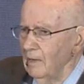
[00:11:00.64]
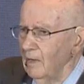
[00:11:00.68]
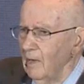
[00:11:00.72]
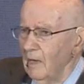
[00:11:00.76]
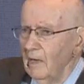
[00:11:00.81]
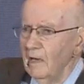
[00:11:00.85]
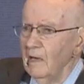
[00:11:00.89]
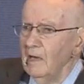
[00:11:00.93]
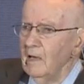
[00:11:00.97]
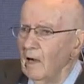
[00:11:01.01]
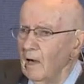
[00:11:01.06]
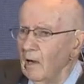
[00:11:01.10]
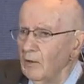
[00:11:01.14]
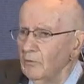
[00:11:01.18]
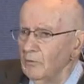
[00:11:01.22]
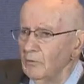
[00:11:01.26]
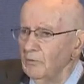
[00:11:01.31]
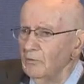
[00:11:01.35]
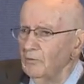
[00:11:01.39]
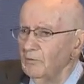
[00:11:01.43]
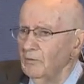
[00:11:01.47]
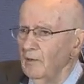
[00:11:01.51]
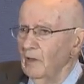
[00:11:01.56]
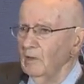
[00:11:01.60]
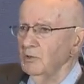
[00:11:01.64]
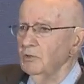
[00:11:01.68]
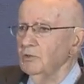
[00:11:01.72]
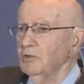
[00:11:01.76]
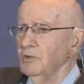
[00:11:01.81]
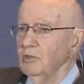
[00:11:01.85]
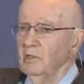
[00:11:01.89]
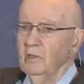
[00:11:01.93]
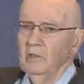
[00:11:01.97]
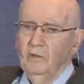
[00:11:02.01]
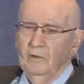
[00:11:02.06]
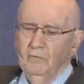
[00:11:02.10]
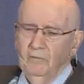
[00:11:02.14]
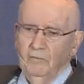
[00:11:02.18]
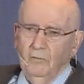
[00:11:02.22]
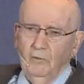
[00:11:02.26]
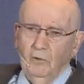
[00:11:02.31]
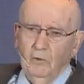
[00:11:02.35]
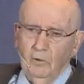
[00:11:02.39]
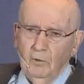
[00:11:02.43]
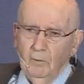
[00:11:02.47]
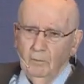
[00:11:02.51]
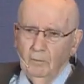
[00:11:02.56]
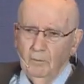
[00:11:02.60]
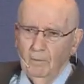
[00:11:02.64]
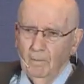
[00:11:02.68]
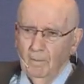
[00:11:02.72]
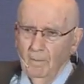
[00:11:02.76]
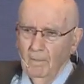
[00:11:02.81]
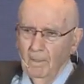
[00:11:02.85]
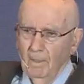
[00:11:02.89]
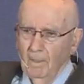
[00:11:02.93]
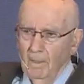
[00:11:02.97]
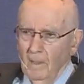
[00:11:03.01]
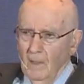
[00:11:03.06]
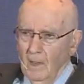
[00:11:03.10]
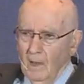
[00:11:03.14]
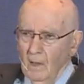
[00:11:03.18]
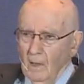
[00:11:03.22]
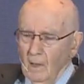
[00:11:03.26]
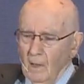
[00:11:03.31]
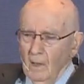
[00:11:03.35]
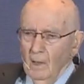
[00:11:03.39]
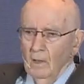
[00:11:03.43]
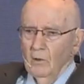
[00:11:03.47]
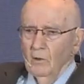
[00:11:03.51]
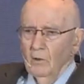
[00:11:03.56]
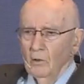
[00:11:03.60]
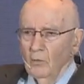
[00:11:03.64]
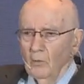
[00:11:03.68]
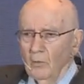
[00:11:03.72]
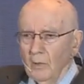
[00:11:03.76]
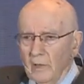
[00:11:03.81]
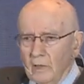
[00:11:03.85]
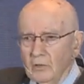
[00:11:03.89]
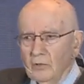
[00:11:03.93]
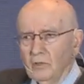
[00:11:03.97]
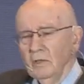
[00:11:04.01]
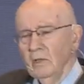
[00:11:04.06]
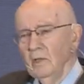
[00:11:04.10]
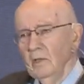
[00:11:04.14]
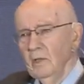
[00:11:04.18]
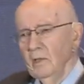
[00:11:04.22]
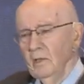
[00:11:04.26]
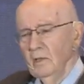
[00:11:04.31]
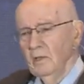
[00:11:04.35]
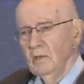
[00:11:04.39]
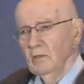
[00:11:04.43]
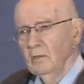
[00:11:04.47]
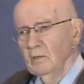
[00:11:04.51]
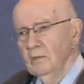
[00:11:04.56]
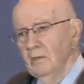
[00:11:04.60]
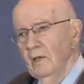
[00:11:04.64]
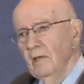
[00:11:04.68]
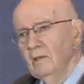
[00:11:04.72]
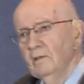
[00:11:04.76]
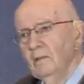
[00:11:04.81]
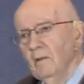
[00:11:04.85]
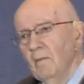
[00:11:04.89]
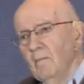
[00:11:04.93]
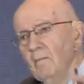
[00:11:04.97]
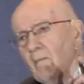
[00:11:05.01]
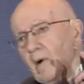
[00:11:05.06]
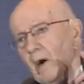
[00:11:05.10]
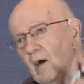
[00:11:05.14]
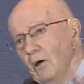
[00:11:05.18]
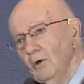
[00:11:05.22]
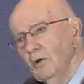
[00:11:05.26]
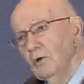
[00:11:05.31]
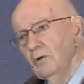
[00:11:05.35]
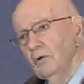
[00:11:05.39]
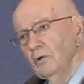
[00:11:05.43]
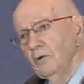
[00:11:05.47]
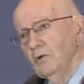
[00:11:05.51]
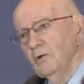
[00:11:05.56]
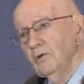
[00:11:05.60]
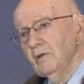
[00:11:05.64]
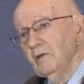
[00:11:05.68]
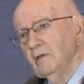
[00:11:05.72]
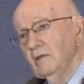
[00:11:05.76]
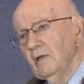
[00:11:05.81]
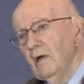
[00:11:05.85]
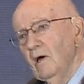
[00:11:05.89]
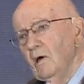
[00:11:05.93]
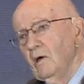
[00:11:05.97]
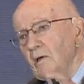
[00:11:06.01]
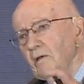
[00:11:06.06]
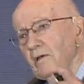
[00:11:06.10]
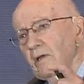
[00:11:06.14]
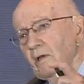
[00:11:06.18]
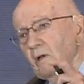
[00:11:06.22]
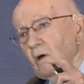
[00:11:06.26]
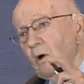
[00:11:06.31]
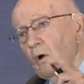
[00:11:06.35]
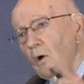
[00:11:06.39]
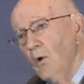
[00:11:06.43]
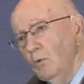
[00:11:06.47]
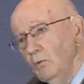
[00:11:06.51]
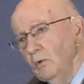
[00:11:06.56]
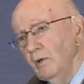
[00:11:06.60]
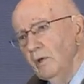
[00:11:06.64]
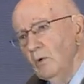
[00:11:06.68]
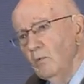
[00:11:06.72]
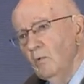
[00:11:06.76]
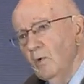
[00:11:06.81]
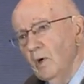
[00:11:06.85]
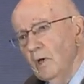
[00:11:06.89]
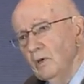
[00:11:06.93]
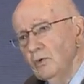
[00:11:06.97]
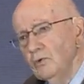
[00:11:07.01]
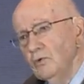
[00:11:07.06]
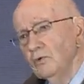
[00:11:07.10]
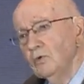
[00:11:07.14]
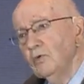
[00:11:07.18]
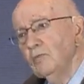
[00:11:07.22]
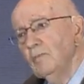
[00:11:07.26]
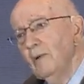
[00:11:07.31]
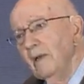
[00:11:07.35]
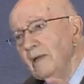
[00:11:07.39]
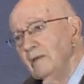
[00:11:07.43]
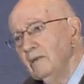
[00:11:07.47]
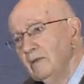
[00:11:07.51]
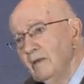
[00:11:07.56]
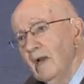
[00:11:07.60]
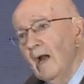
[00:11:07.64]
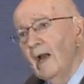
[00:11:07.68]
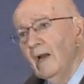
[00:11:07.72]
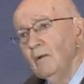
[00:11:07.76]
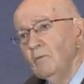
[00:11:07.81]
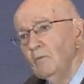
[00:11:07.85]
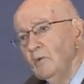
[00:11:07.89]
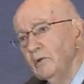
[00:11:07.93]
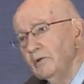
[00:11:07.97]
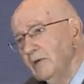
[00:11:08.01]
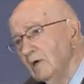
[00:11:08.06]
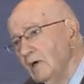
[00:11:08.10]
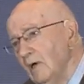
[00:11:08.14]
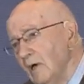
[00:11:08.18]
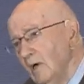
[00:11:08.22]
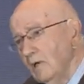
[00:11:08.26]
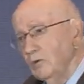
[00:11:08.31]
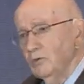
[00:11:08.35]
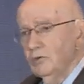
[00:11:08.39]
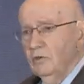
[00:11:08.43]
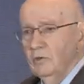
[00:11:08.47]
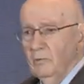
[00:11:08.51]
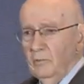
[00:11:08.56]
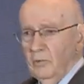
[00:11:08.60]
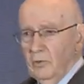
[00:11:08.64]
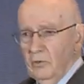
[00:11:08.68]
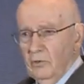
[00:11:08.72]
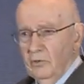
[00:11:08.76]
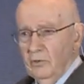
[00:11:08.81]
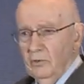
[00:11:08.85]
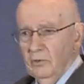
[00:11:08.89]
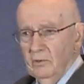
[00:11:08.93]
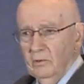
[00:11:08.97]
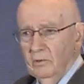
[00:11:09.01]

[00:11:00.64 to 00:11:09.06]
any other function in the firm? The reason is that the marketers are the only ones who spend time with the customers,